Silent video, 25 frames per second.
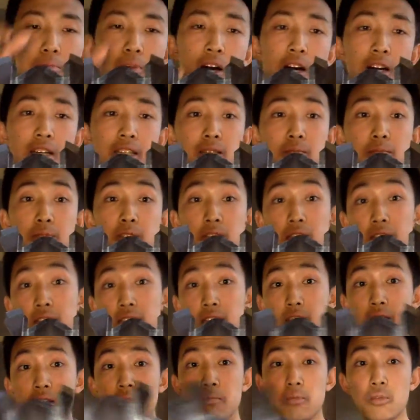possibly
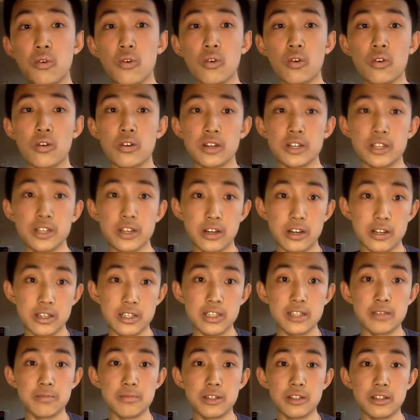get more yaw
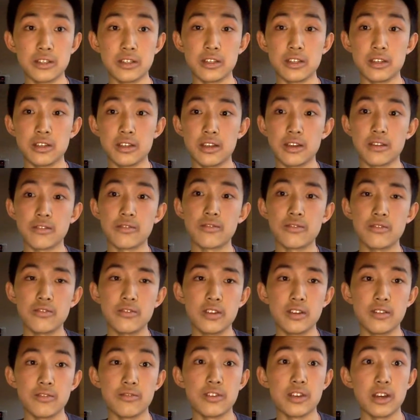stability if
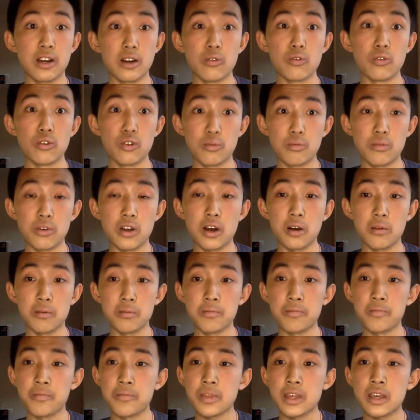yaw were a problem.